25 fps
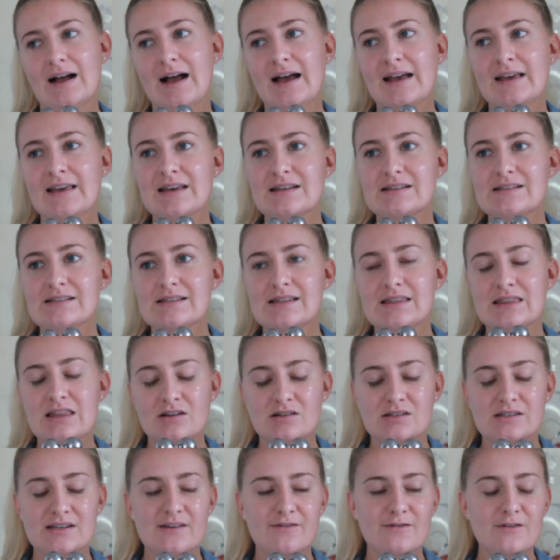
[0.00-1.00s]
I guess
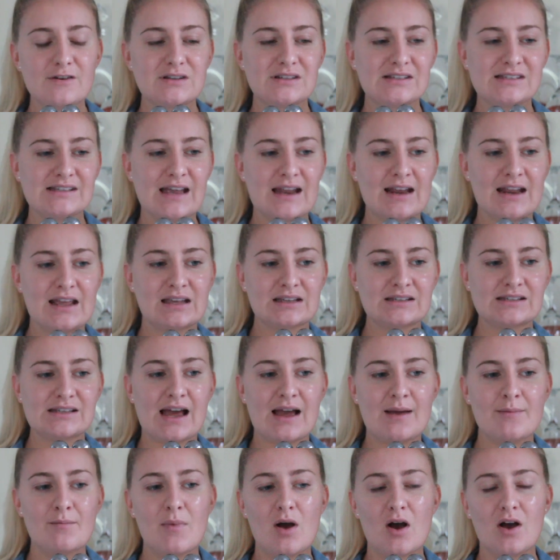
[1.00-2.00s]
there's different settings.
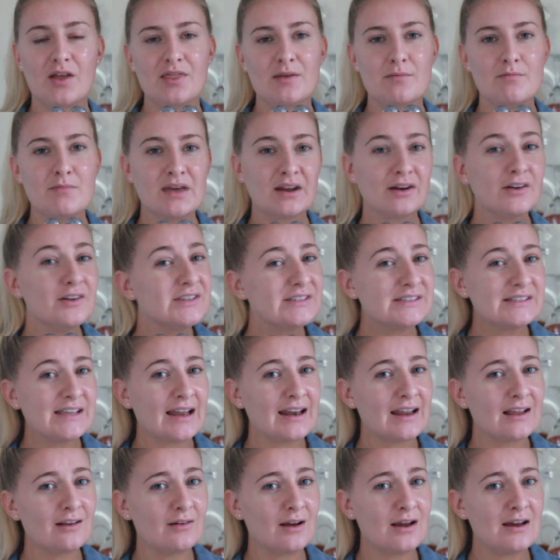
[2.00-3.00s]
I'm on the middle
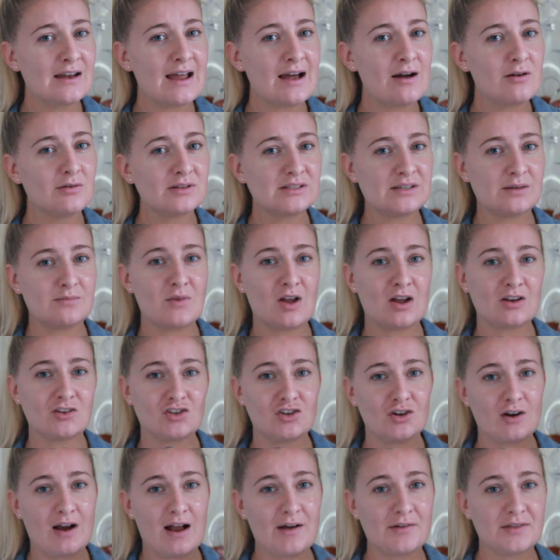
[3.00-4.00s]
setting right now because I'm not
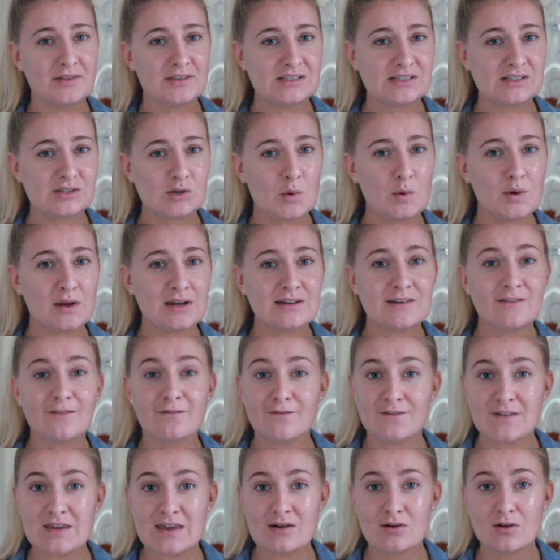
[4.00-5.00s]
sure how this is going to
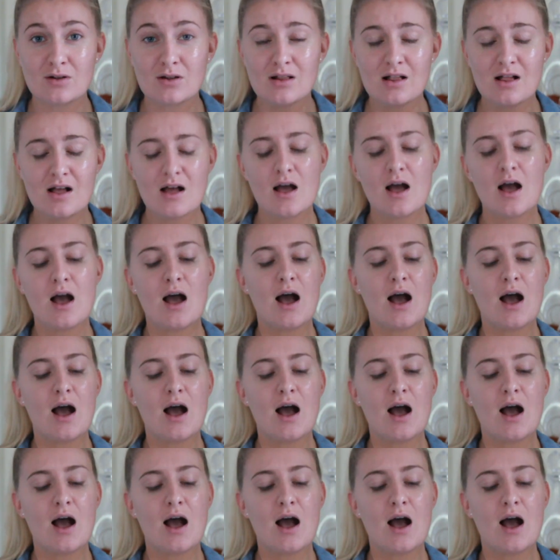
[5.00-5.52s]
feel,